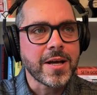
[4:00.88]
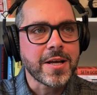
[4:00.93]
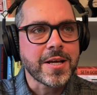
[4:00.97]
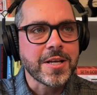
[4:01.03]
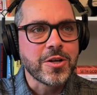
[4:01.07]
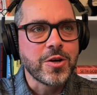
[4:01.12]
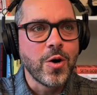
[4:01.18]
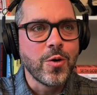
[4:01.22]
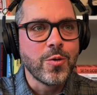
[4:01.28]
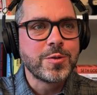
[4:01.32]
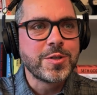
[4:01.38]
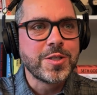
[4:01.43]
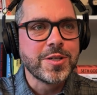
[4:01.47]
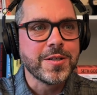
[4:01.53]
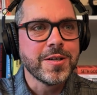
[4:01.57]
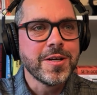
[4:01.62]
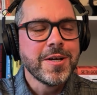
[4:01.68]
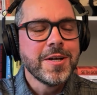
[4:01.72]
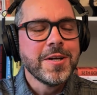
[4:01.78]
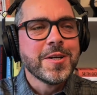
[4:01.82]
can go
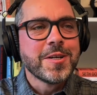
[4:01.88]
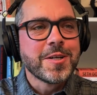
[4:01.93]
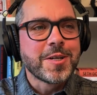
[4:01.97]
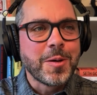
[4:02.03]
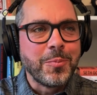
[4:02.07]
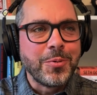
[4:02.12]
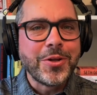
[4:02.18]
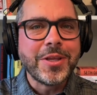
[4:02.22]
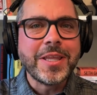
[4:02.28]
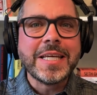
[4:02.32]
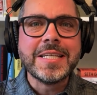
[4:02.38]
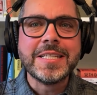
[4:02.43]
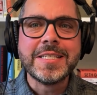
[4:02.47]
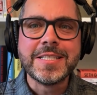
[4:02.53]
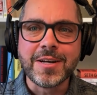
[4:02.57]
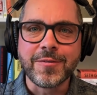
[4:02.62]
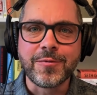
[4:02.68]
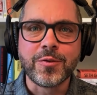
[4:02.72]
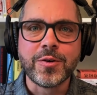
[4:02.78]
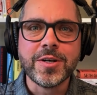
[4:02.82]
to completely
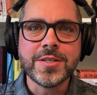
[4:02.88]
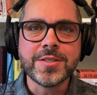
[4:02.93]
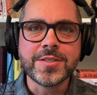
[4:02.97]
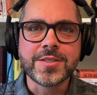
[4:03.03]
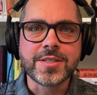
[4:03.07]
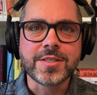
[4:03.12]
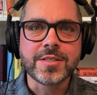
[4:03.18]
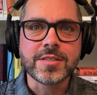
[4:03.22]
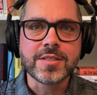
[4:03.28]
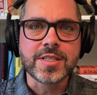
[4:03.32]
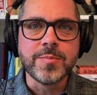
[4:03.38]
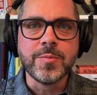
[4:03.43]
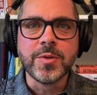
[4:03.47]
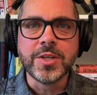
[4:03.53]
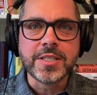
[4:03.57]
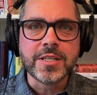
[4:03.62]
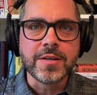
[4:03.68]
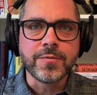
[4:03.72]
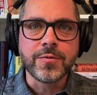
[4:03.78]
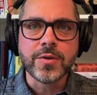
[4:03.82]
different,
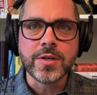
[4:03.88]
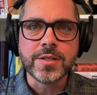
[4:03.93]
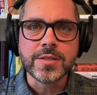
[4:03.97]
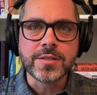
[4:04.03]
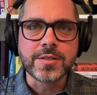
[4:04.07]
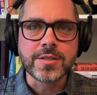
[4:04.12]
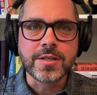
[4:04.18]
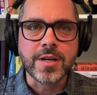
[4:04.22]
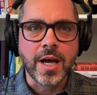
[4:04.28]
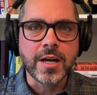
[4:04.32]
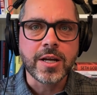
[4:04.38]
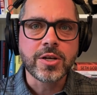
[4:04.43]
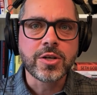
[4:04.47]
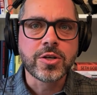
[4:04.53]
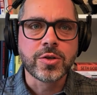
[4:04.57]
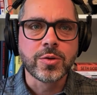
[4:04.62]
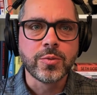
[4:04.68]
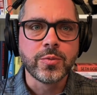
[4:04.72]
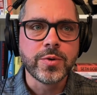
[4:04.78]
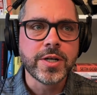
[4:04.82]
seemingly different kind of
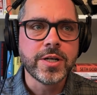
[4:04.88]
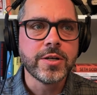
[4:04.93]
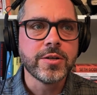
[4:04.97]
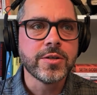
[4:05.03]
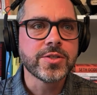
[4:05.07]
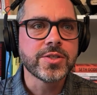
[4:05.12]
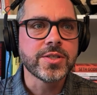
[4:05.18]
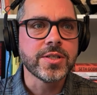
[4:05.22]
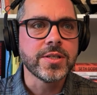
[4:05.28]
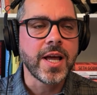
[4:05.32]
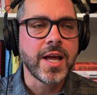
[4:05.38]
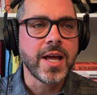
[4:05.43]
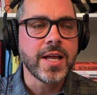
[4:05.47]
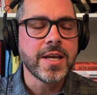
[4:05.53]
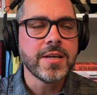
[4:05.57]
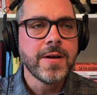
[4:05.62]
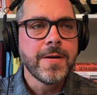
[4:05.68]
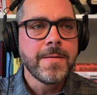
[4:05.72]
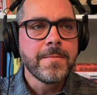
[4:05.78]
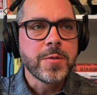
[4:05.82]
careers.
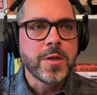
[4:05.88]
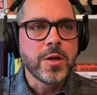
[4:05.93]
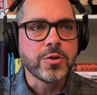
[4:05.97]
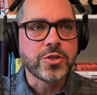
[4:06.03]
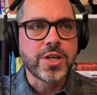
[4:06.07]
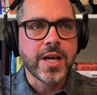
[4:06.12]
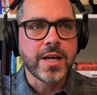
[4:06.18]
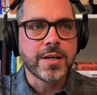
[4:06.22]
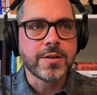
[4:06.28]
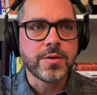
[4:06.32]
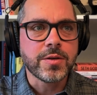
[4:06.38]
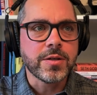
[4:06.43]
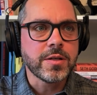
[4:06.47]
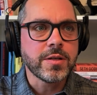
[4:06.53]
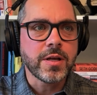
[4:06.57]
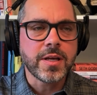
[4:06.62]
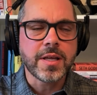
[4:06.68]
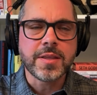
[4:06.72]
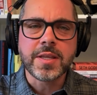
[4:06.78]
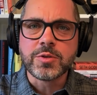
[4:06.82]
And she had,
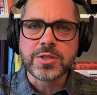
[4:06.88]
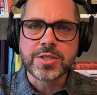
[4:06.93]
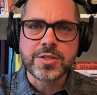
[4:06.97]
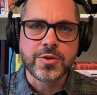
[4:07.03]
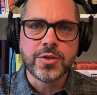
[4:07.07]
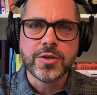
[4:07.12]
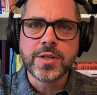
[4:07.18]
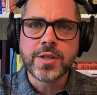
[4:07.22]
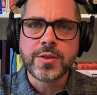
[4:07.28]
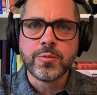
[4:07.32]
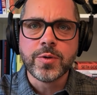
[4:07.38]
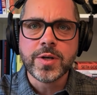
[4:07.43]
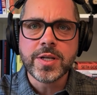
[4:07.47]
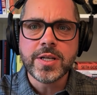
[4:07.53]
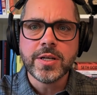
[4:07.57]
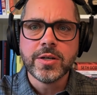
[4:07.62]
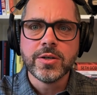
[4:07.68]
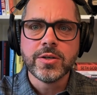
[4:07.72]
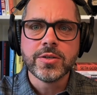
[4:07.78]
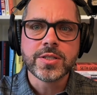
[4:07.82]
I think it was 33
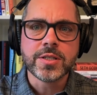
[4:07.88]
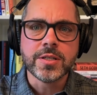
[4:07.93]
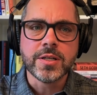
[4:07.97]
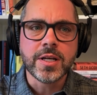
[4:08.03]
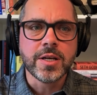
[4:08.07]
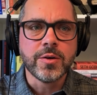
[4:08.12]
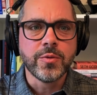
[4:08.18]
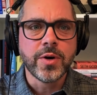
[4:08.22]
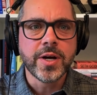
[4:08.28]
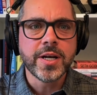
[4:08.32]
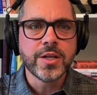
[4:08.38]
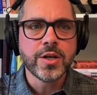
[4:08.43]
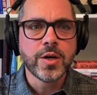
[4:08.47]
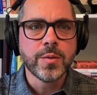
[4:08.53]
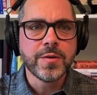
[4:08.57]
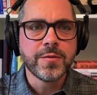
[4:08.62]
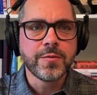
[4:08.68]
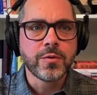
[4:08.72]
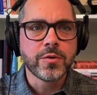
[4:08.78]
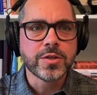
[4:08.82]
years in
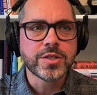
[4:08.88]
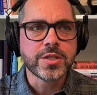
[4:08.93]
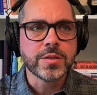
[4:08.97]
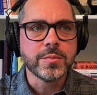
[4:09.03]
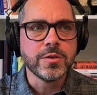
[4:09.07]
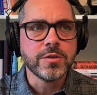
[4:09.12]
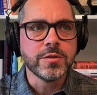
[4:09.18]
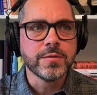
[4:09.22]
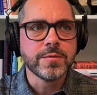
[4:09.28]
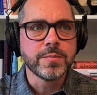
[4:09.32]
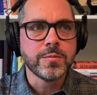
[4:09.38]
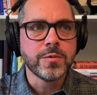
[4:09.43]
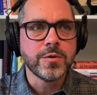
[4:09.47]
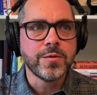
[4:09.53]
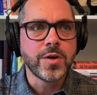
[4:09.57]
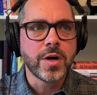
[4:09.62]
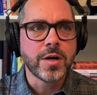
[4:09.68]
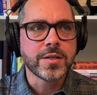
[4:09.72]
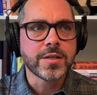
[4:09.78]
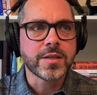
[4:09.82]
radio before she
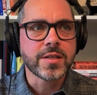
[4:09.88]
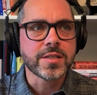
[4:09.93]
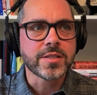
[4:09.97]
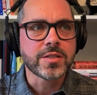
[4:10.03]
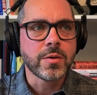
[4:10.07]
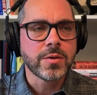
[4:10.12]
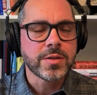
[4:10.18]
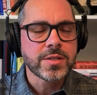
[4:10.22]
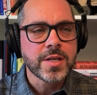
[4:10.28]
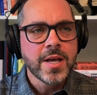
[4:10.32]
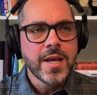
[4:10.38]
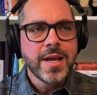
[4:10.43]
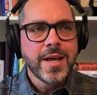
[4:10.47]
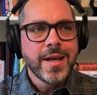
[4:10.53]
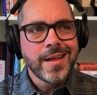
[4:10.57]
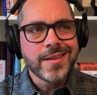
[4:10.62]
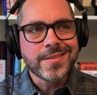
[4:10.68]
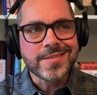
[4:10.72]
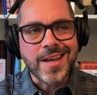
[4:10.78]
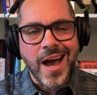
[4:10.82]
moved on to this. So
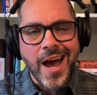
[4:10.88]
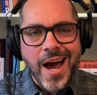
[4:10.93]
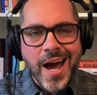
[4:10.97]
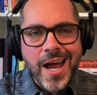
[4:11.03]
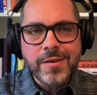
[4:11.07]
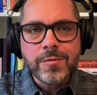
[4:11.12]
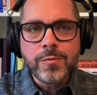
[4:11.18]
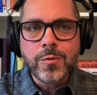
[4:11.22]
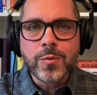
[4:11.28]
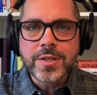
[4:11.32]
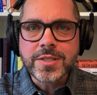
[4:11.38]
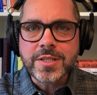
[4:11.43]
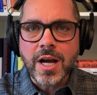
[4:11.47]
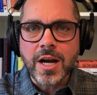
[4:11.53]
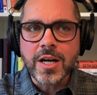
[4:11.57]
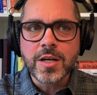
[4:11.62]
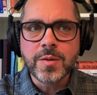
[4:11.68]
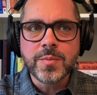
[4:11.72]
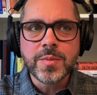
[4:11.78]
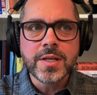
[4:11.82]
it's kind of a
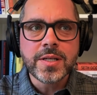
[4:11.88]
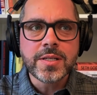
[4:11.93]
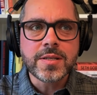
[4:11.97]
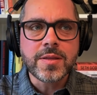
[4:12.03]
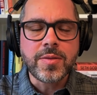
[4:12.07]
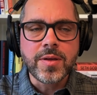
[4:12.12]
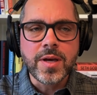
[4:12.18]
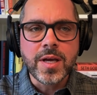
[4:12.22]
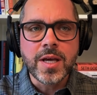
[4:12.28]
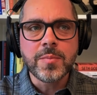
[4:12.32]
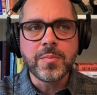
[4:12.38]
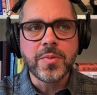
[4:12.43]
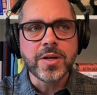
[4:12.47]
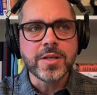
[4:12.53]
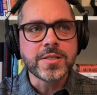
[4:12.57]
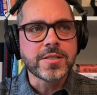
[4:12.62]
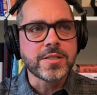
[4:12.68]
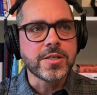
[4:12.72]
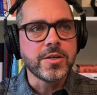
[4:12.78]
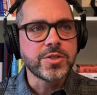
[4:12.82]
retirement thing,
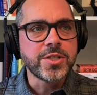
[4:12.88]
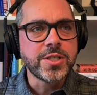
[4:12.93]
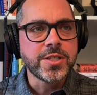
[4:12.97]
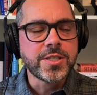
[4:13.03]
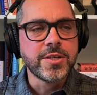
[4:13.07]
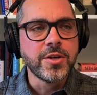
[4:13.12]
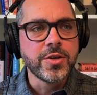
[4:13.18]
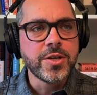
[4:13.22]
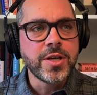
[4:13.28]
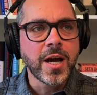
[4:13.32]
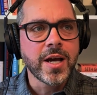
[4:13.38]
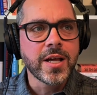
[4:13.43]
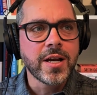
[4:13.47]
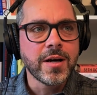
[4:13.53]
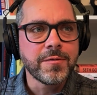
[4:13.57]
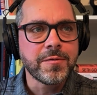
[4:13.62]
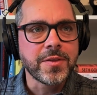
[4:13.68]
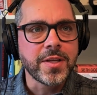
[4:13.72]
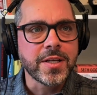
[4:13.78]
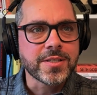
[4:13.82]
but she's still young
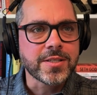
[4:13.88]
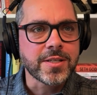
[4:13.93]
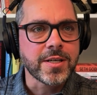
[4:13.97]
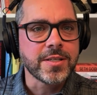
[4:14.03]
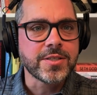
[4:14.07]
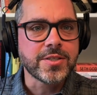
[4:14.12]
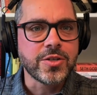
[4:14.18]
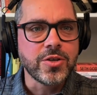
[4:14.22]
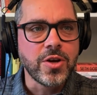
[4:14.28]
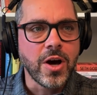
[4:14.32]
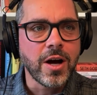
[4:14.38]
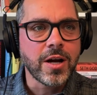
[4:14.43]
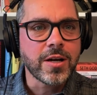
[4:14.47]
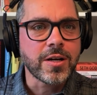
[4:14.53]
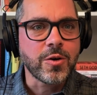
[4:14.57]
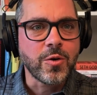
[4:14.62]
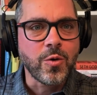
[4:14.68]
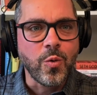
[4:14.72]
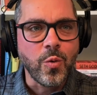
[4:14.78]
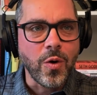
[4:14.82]
enough that it's
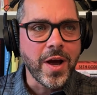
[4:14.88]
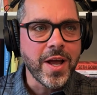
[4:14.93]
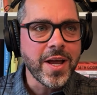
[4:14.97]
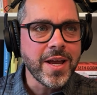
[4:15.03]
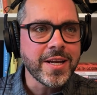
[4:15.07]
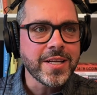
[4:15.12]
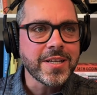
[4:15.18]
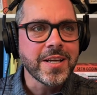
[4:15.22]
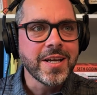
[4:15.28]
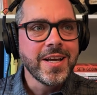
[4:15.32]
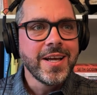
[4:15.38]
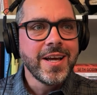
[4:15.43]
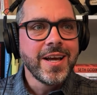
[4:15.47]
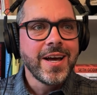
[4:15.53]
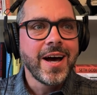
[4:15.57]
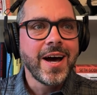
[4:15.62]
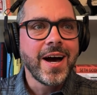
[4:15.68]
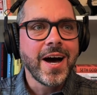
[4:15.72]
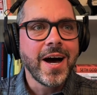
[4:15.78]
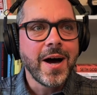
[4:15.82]
not quite.
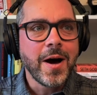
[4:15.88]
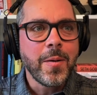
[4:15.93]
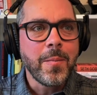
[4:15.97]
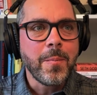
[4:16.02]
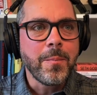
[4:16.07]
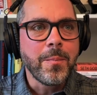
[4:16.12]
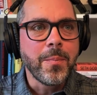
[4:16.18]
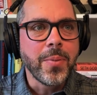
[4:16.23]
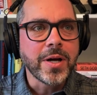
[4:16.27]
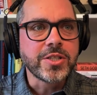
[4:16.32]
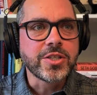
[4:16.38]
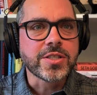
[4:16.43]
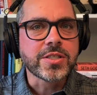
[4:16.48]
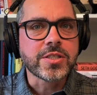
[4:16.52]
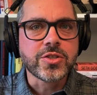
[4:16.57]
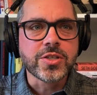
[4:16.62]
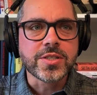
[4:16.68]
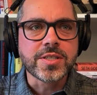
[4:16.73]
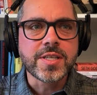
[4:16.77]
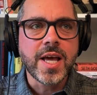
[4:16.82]
But
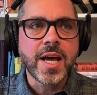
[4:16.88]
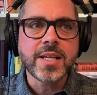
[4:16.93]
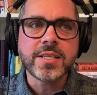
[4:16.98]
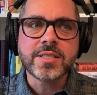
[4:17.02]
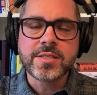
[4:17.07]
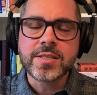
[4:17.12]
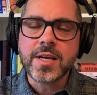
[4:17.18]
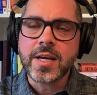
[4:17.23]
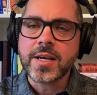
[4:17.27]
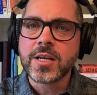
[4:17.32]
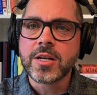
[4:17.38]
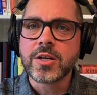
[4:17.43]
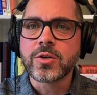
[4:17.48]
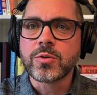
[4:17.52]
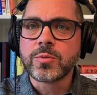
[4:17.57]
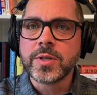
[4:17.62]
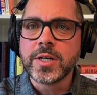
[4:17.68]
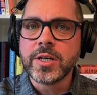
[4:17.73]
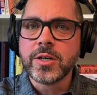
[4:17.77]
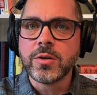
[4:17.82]
just that second
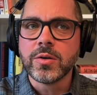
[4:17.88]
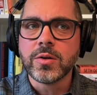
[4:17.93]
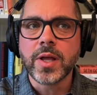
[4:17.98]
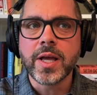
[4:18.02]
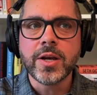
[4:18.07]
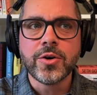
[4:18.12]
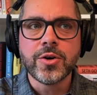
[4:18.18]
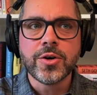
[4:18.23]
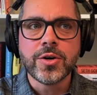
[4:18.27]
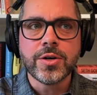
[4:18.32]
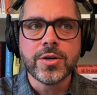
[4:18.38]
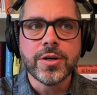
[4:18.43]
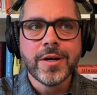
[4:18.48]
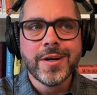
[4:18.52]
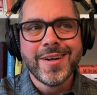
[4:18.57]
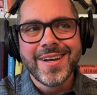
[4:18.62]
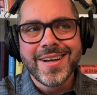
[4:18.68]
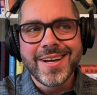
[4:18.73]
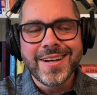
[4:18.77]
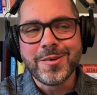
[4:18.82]
career later,
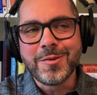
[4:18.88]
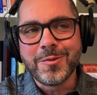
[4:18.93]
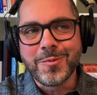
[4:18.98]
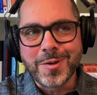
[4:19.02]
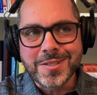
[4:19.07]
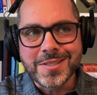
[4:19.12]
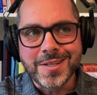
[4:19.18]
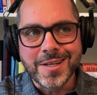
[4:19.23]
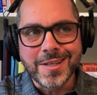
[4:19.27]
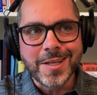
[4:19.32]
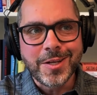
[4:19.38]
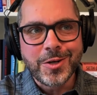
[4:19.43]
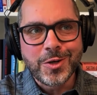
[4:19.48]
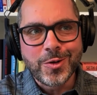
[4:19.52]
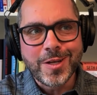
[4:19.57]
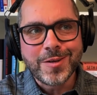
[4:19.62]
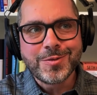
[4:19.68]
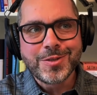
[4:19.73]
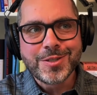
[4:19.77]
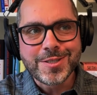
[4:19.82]
I don't even want to say later
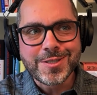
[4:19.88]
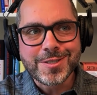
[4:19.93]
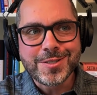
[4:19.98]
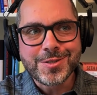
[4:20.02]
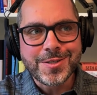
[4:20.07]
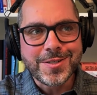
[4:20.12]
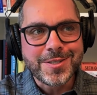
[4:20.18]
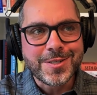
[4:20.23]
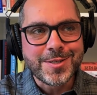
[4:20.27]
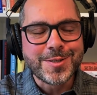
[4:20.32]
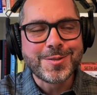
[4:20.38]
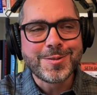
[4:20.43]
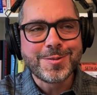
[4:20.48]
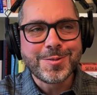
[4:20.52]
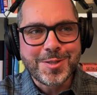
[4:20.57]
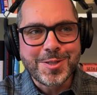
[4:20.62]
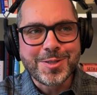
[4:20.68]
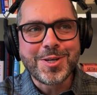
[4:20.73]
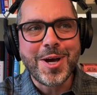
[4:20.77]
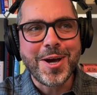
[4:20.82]
in life.
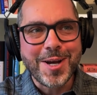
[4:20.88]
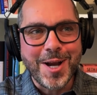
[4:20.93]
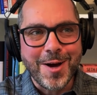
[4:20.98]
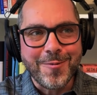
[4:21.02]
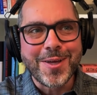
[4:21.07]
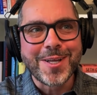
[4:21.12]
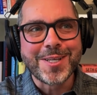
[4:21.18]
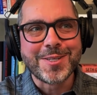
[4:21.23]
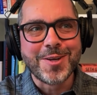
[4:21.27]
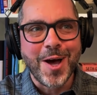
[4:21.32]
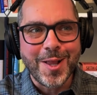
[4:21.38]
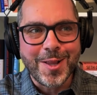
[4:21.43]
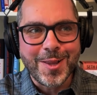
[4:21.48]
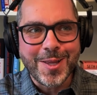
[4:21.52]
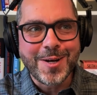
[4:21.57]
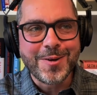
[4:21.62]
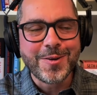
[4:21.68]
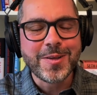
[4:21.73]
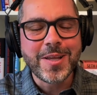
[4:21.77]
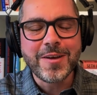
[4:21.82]
She's young enough that it's not
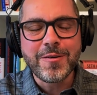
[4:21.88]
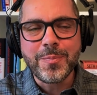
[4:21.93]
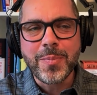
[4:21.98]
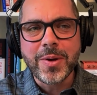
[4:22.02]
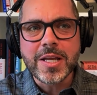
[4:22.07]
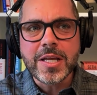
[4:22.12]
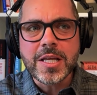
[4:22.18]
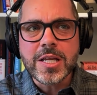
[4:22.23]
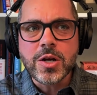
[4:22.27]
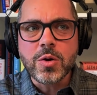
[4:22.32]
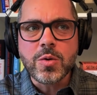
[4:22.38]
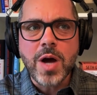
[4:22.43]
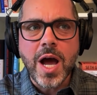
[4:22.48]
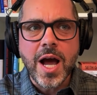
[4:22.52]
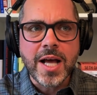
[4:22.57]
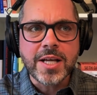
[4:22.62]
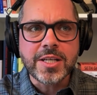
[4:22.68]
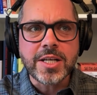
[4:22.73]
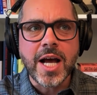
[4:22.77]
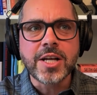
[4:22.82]
later in life, but
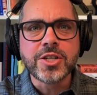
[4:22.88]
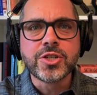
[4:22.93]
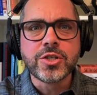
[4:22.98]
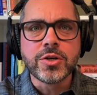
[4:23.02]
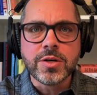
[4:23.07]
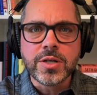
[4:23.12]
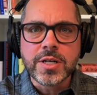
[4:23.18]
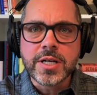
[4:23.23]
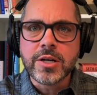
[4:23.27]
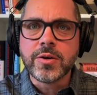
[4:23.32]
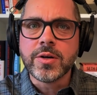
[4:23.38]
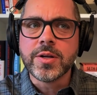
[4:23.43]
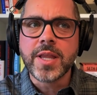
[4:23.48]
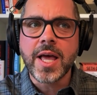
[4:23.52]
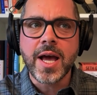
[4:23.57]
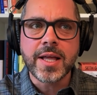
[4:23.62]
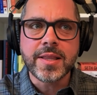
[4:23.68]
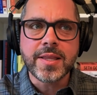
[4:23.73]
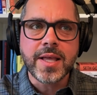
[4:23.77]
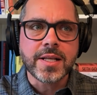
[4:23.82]
as you're nearing
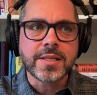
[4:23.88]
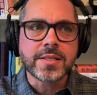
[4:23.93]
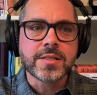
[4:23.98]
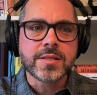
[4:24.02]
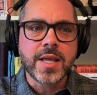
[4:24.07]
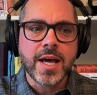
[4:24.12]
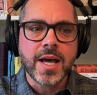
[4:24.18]
that